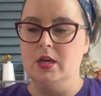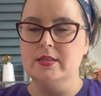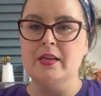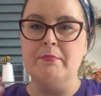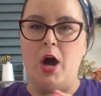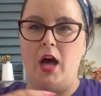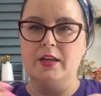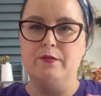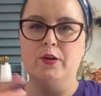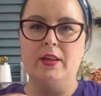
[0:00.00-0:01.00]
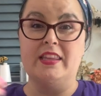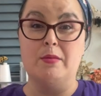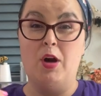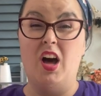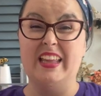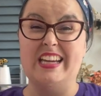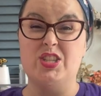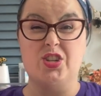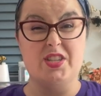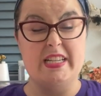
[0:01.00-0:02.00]
some polyfill, like the
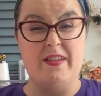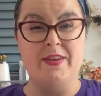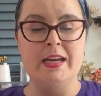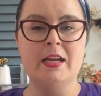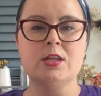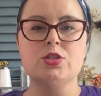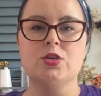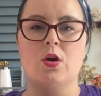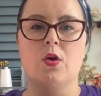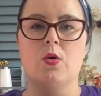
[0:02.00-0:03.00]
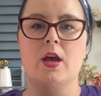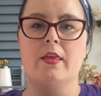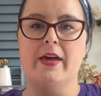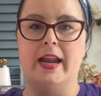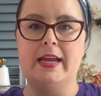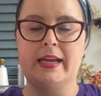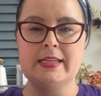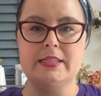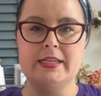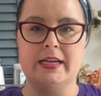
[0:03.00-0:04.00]
polyester stuffing, so that it
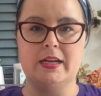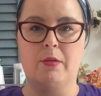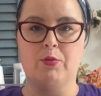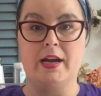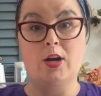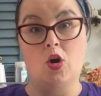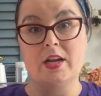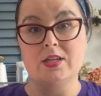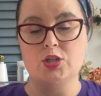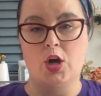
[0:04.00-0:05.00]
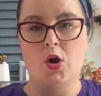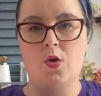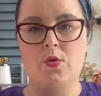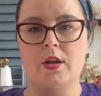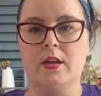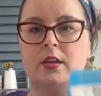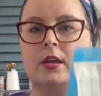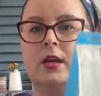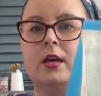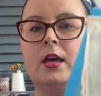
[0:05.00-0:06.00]
can stand upright on its own.
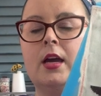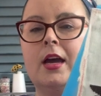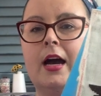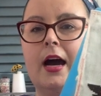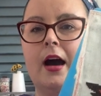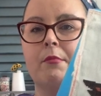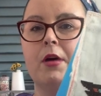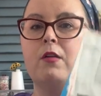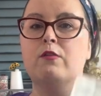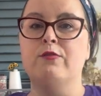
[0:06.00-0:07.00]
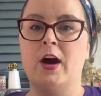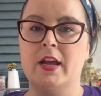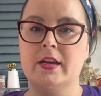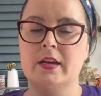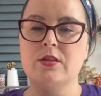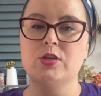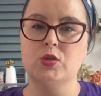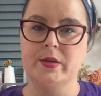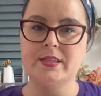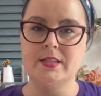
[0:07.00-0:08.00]
Um, Vonna, the
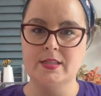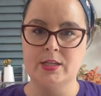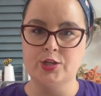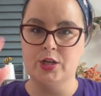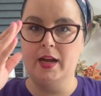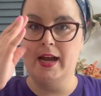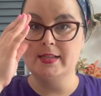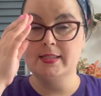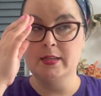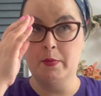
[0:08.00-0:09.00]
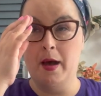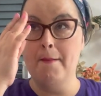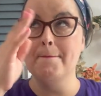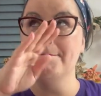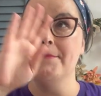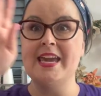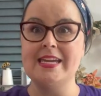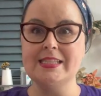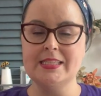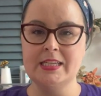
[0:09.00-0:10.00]
Twisted Stitcher, has some
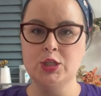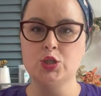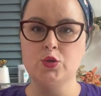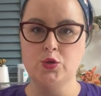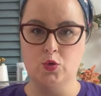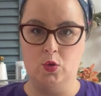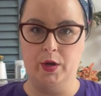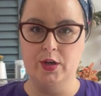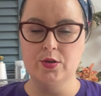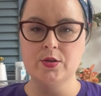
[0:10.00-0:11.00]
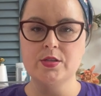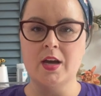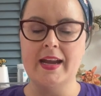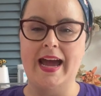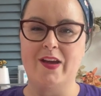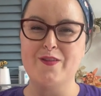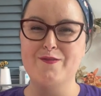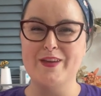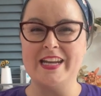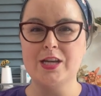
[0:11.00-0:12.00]
amazing tutorials on how to
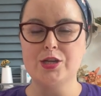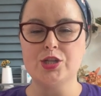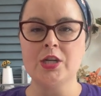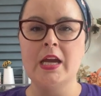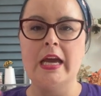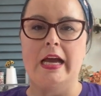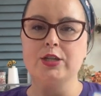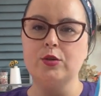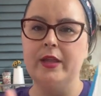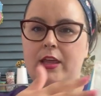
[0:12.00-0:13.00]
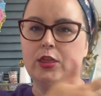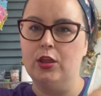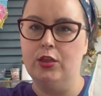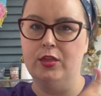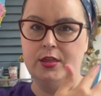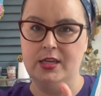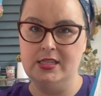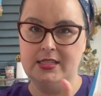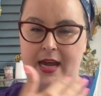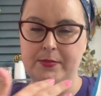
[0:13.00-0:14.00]
finish and do like the, these
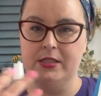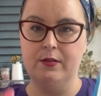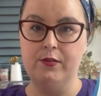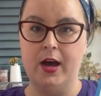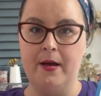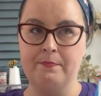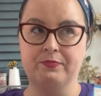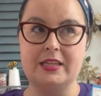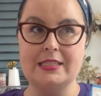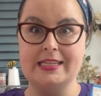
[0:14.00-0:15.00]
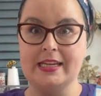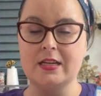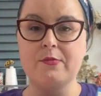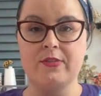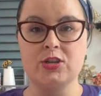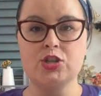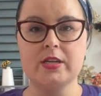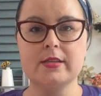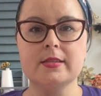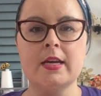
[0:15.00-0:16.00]
types of um, stand-up
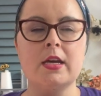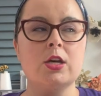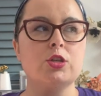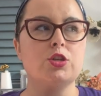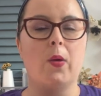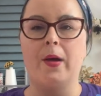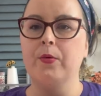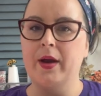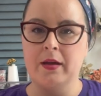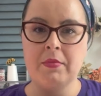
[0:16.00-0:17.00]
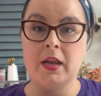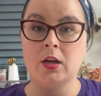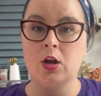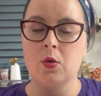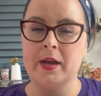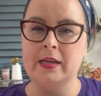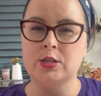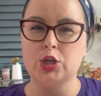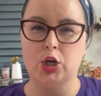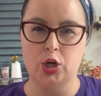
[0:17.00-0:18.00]
finishes. So I would recommend going
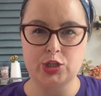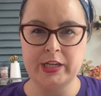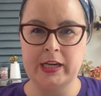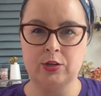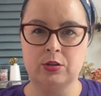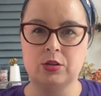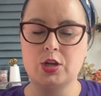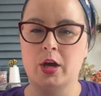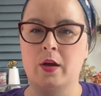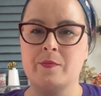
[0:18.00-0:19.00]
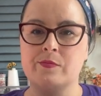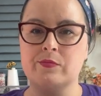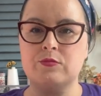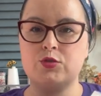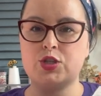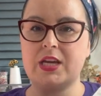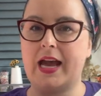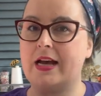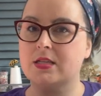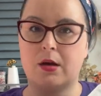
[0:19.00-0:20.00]
to her channel. Um, she
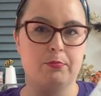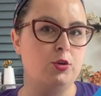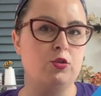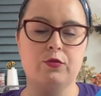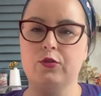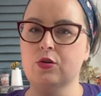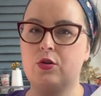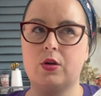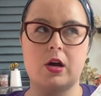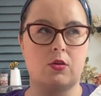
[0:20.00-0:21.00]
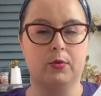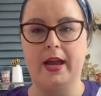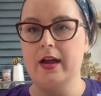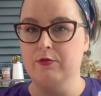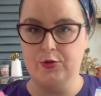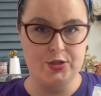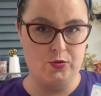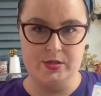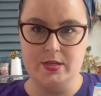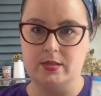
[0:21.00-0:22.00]
has a beautiful array of
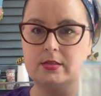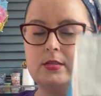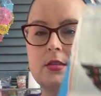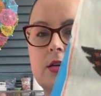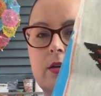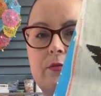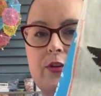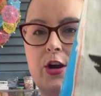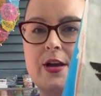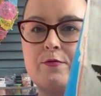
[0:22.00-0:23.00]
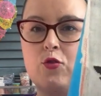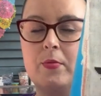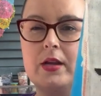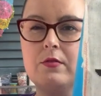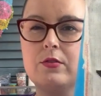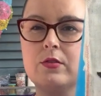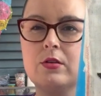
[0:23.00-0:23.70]
resources, uh, very informative.